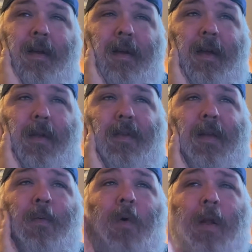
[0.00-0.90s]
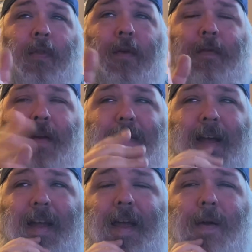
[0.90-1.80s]
it was in 1 through 50.
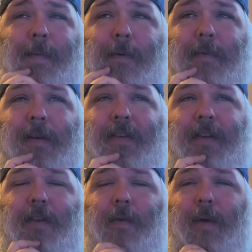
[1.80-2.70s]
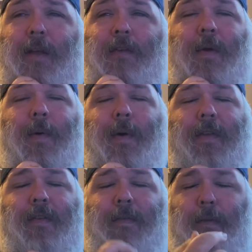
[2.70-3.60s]
I can't remember which issue it
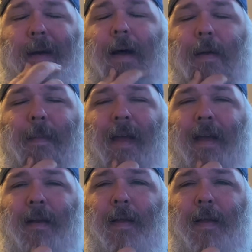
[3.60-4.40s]
was of Spider-Man.